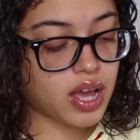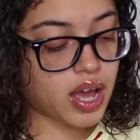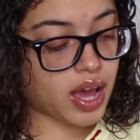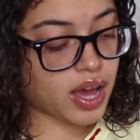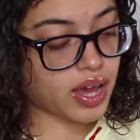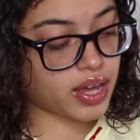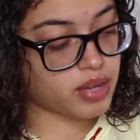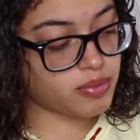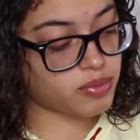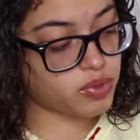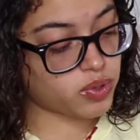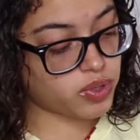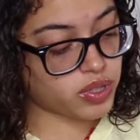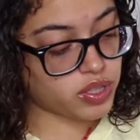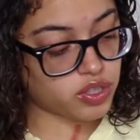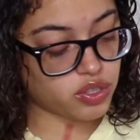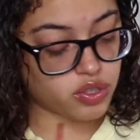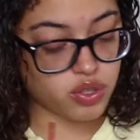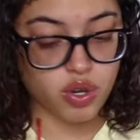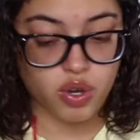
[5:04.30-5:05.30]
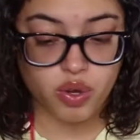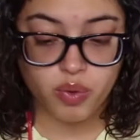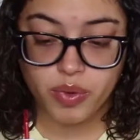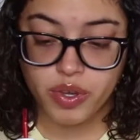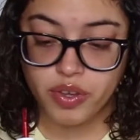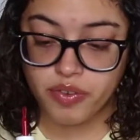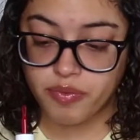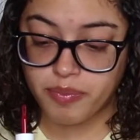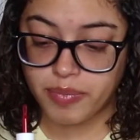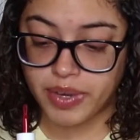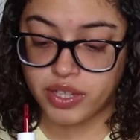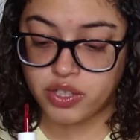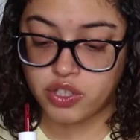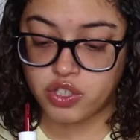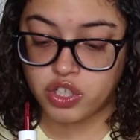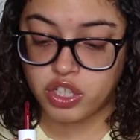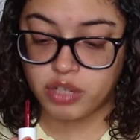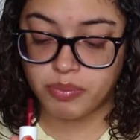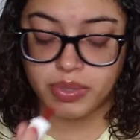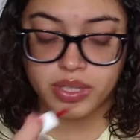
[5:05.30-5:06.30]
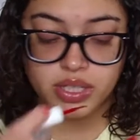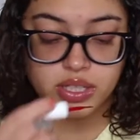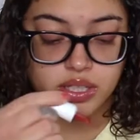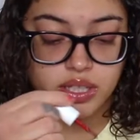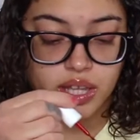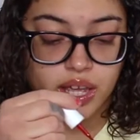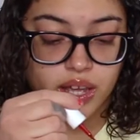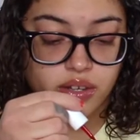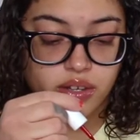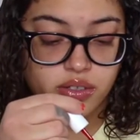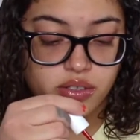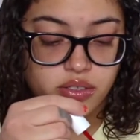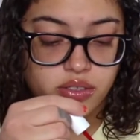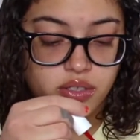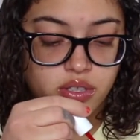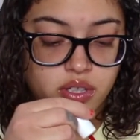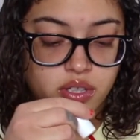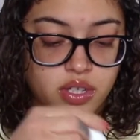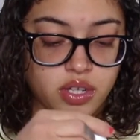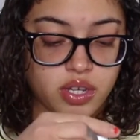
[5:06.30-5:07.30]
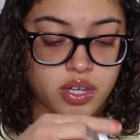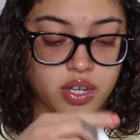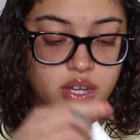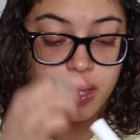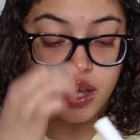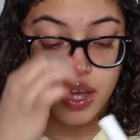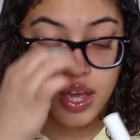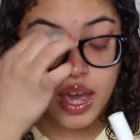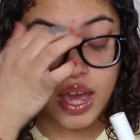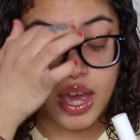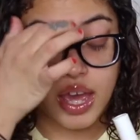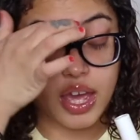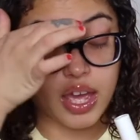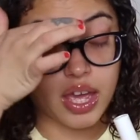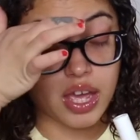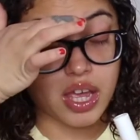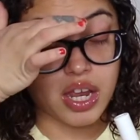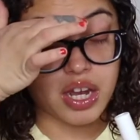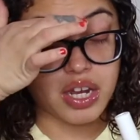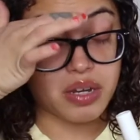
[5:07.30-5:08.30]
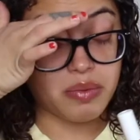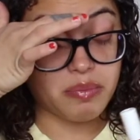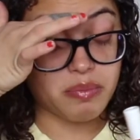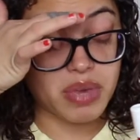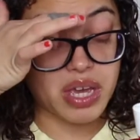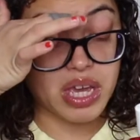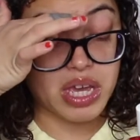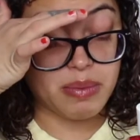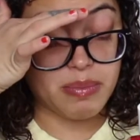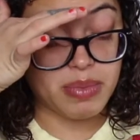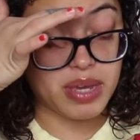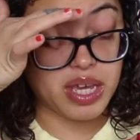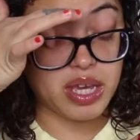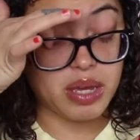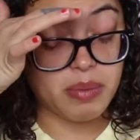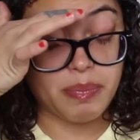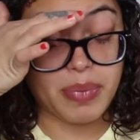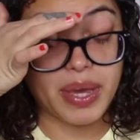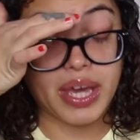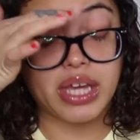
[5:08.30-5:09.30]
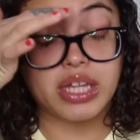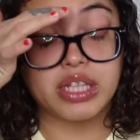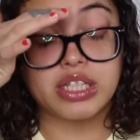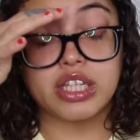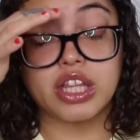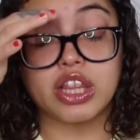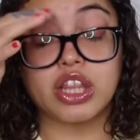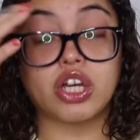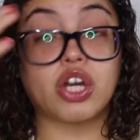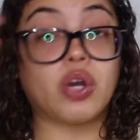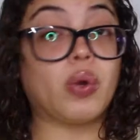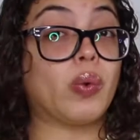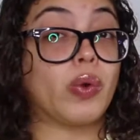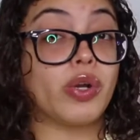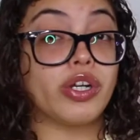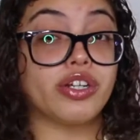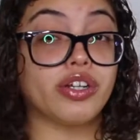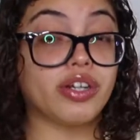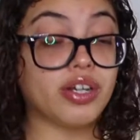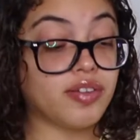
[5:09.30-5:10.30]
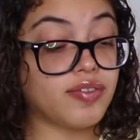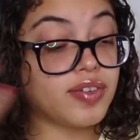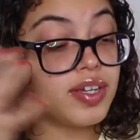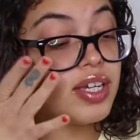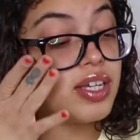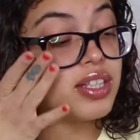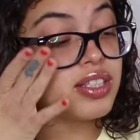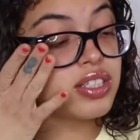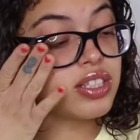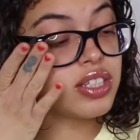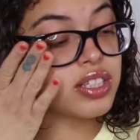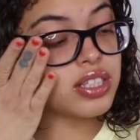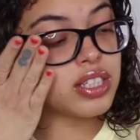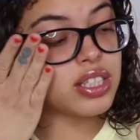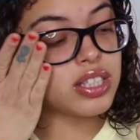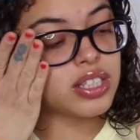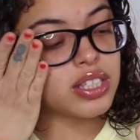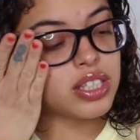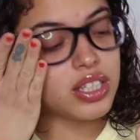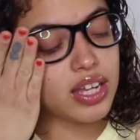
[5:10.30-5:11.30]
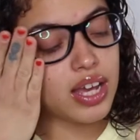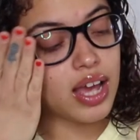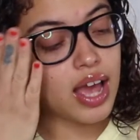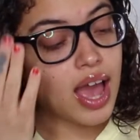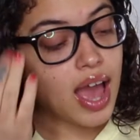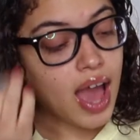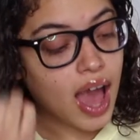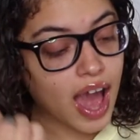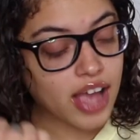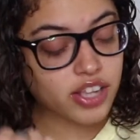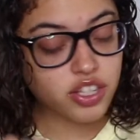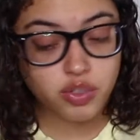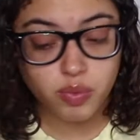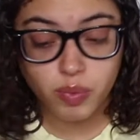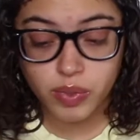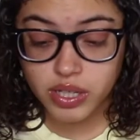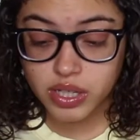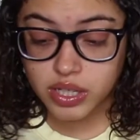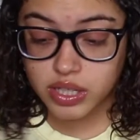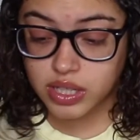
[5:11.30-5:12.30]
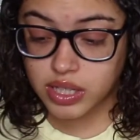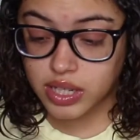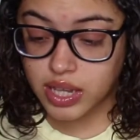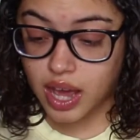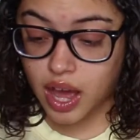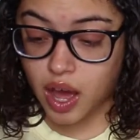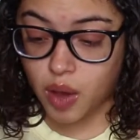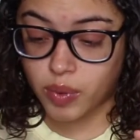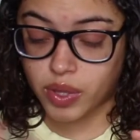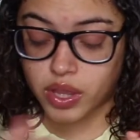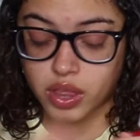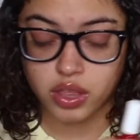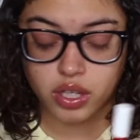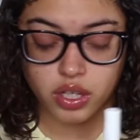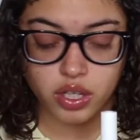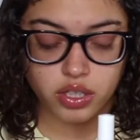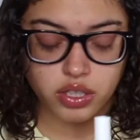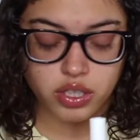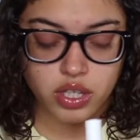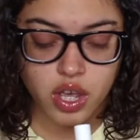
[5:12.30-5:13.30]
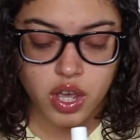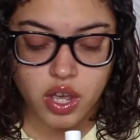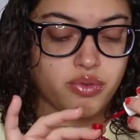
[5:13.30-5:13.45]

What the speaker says: I am going to go with my chippest nail and maybe paint the corner of it just to see. I just want to see how it looks.